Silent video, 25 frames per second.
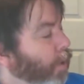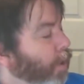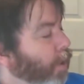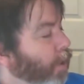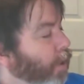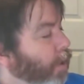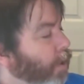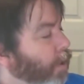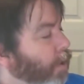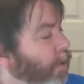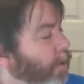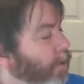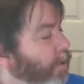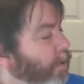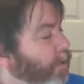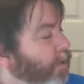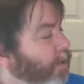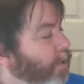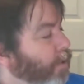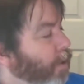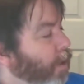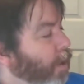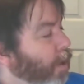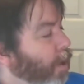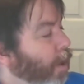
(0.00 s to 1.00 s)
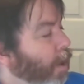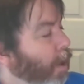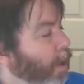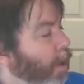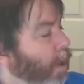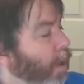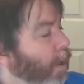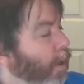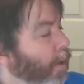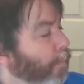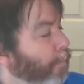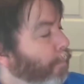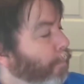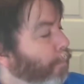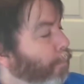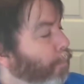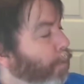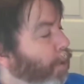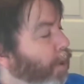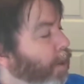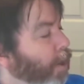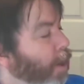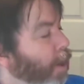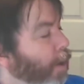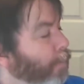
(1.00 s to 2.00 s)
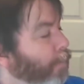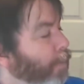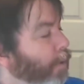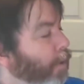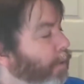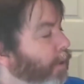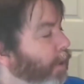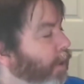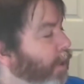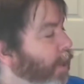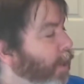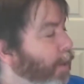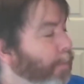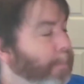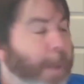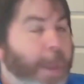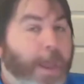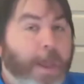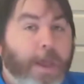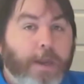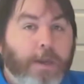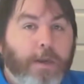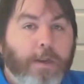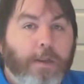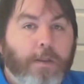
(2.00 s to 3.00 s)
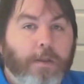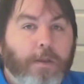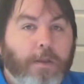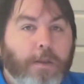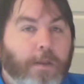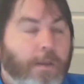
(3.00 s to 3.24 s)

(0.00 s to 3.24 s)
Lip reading: is bring up the keypad,